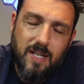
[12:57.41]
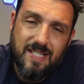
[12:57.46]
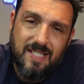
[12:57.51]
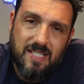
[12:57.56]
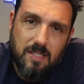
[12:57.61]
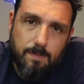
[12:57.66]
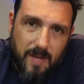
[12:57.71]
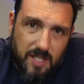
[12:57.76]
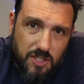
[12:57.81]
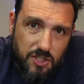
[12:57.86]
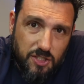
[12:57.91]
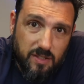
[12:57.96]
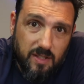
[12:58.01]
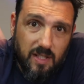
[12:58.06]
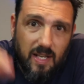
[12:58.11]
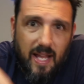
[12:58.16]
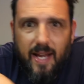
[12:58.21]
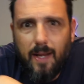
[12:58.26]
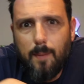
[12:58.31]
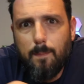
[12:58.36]
Smash the
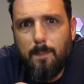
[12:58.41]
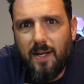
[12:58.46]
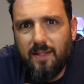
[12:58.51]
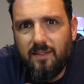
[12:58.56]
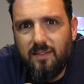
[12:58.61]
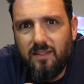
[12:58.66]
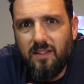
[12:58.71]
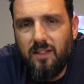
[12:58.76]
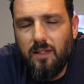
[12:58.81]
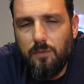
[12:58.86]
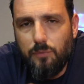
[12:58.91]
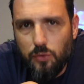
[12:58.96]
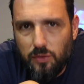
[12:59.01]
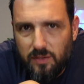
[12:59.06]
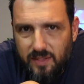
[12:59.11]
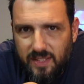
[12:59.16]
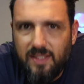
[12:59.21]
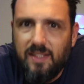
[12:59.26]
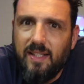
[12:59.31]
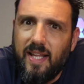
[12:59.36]
like button if you
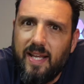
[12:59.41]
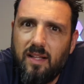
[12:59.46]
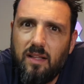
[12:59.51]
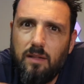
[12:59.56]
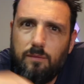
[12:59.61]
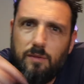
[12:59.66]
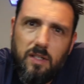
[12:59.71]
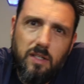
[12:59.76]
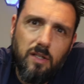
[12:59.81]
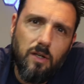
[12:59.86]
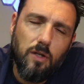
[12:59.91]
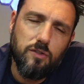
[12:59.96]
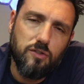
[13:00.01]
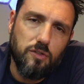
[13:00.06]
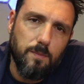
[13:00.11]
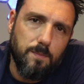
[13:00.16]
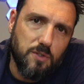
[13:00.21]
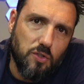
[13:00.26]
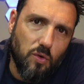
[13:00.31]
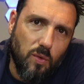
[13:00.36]
did like the video.
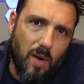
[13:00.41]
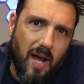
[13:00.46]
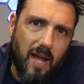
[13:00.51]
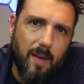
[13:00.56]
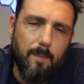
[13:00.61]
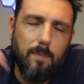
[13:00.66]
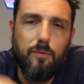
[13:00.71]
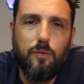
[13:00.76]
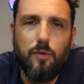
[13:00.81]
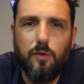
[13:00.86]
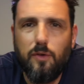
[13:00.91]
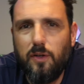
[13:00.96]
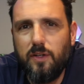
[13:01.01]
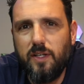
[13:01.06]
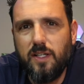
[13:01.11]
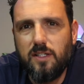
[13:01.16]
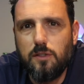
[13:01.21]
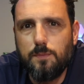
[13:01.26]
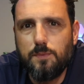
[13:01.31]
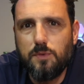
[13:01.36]
Subscribe if you're not
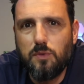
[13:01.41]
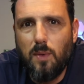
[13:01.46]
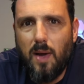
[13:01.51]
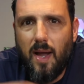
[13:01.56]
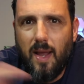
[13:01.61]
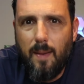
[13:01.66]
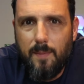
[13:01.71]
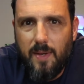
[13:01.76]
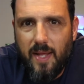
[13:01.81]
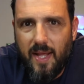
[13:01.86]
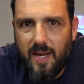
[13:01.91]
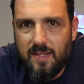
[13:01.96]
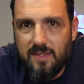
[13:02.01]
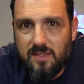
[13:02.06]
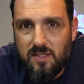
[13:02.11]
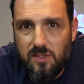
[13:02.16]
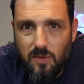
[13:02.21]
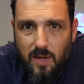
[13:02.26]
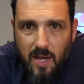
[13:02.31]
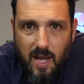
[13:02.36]
yet subscribed. And I'll
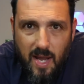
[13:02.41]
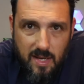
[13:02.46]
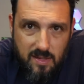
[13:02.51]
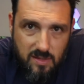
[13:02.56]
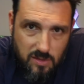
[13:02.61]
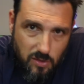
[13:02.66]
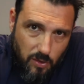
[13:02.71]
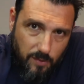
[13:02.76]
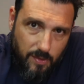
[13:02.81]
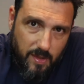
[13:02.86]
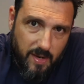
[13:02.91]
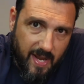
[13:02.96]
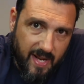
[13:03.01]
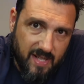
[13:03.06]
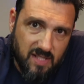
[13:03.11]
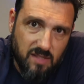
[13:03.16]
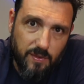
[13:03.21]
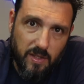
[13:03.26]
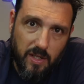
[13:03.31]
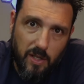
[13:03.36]
see you guys on the
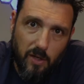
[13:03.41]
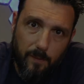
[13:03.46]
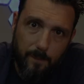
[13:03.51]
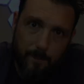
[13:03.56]
next video.